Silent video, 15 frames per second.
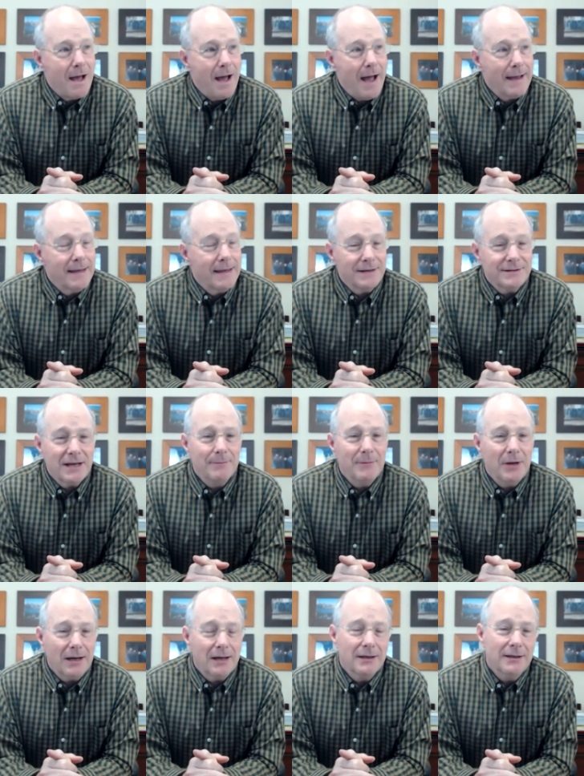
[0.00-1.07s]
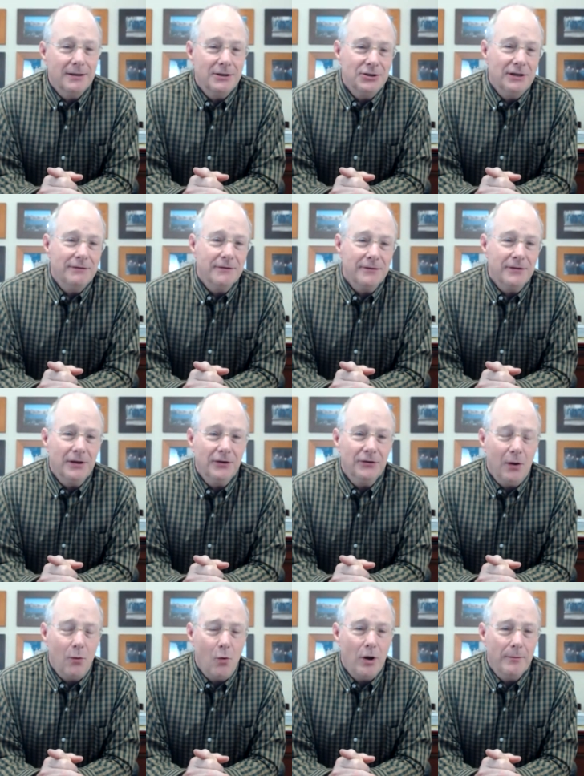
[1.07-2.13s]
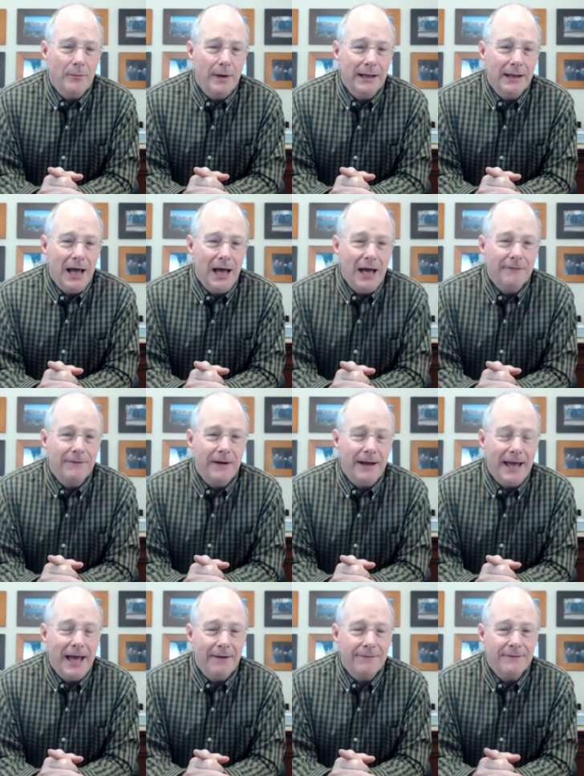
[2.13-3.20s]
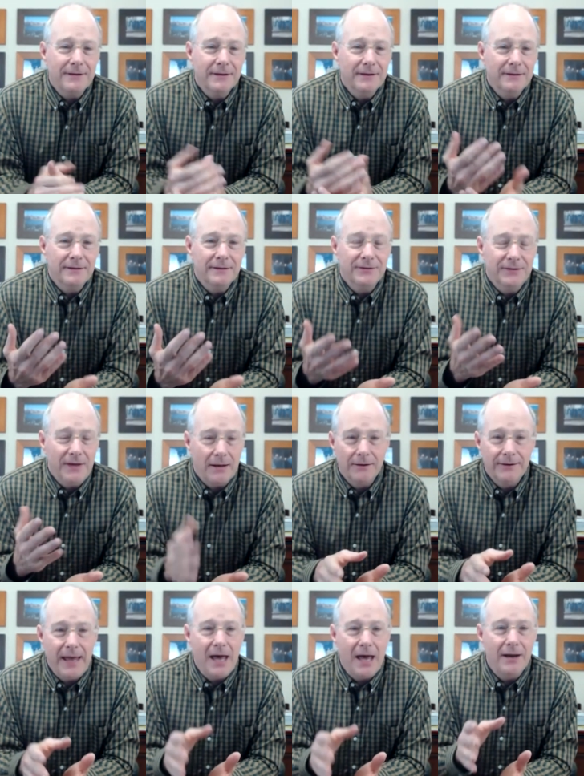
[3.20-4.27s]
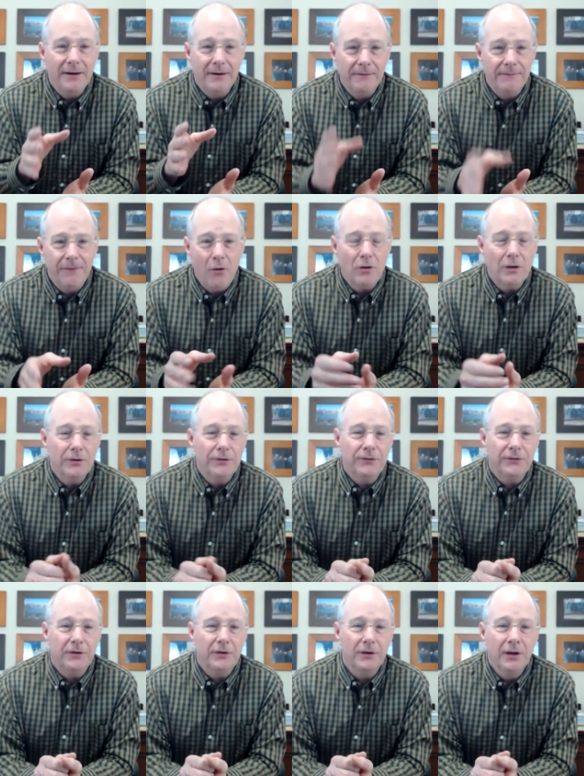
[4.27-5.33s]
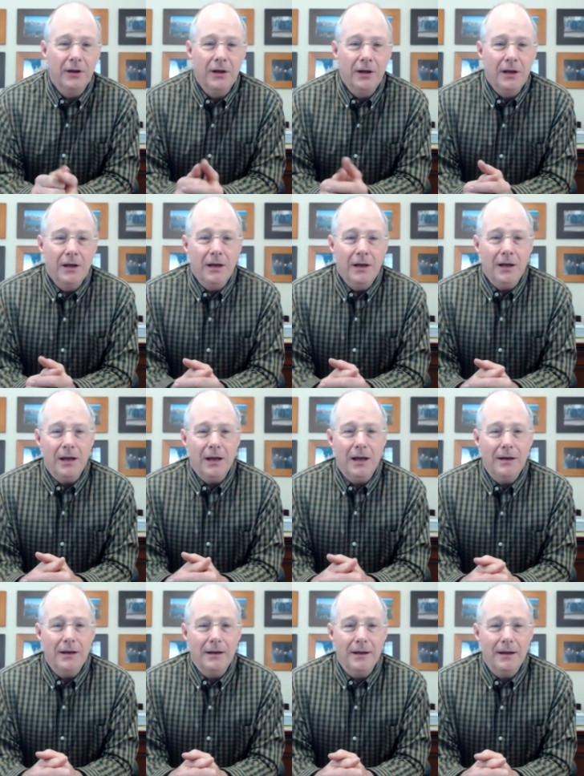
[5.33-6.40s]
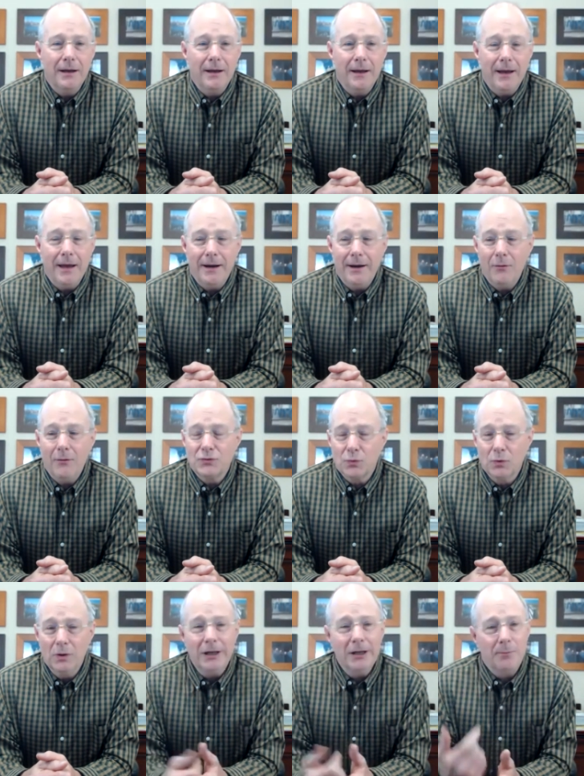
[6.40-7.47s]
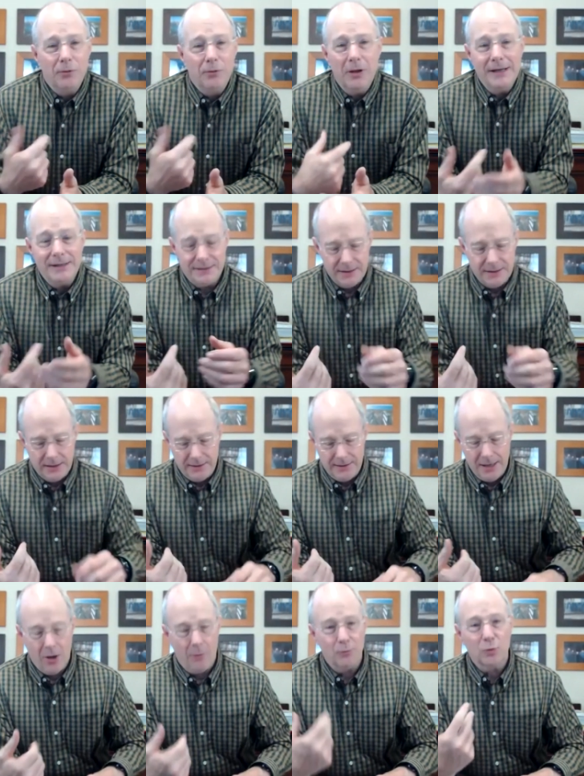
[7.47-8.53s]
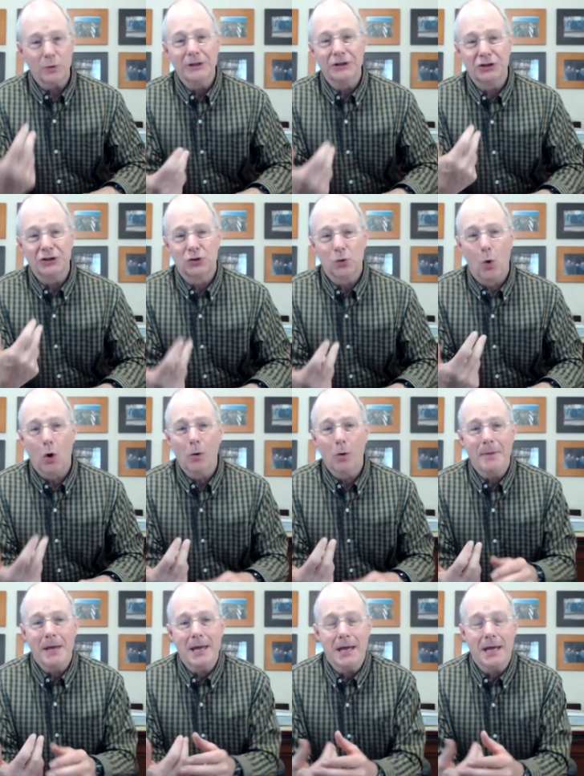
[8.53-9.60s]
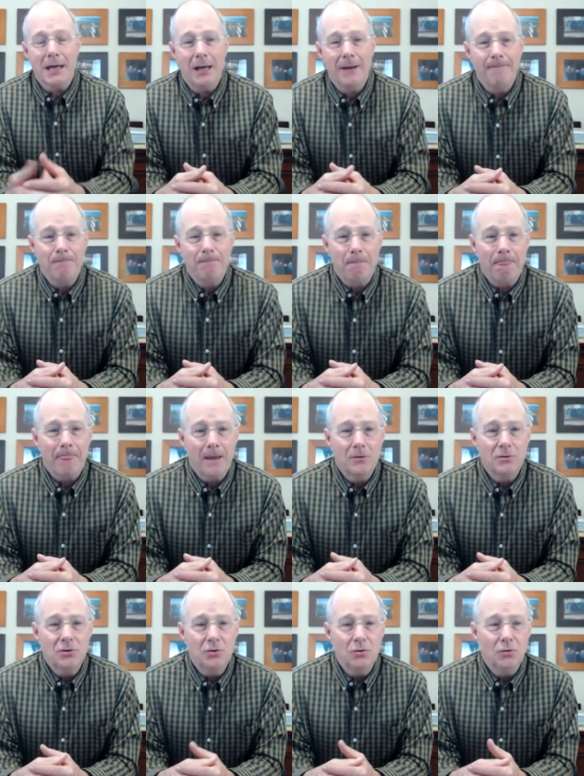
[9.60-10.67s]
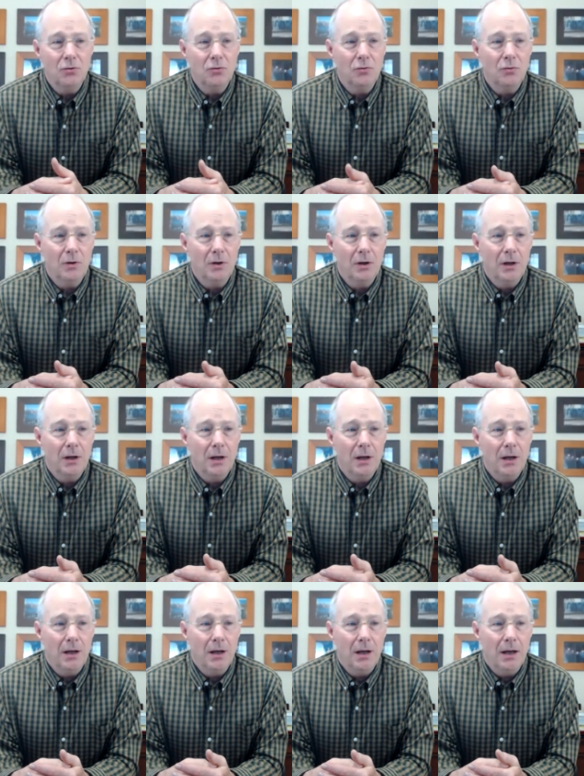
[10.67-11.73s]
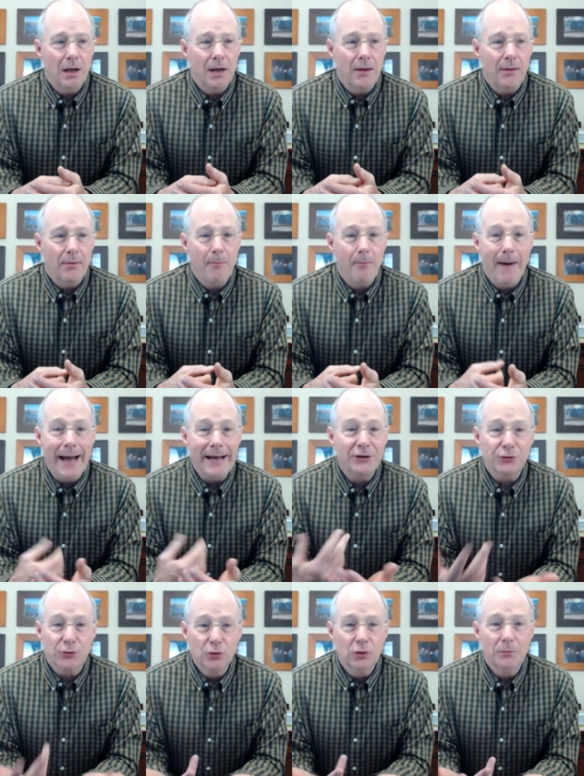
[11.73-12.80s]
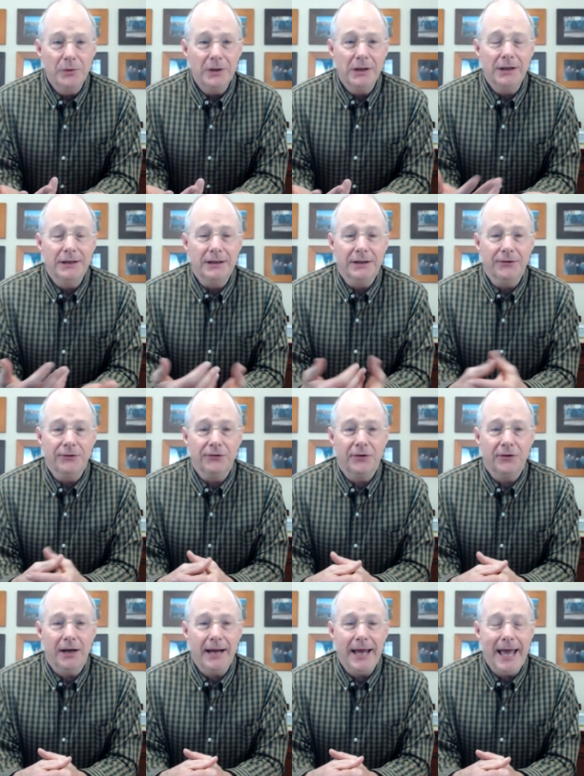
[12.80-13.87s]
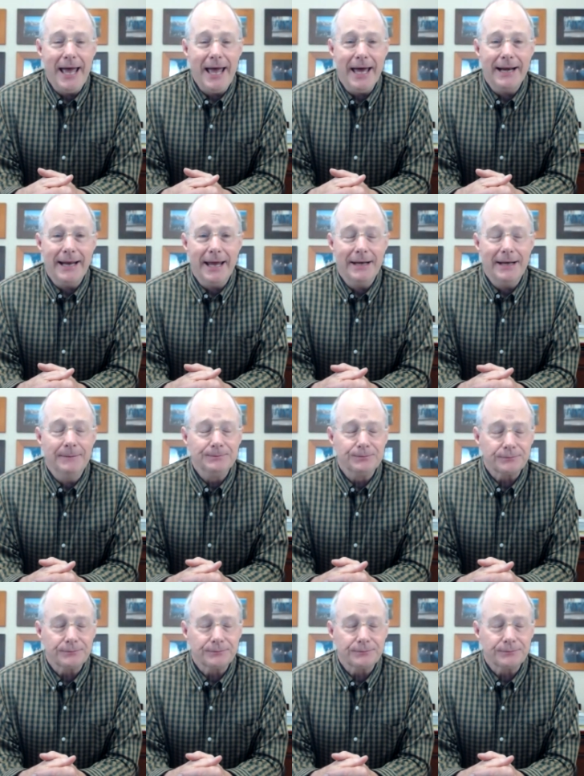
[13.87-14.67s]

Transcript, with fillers: I guess I'm not going to achieve the things I want in my life. I have to settle down and focus and, and, and it was really a place that helped restore me to my true abilities that I had. And,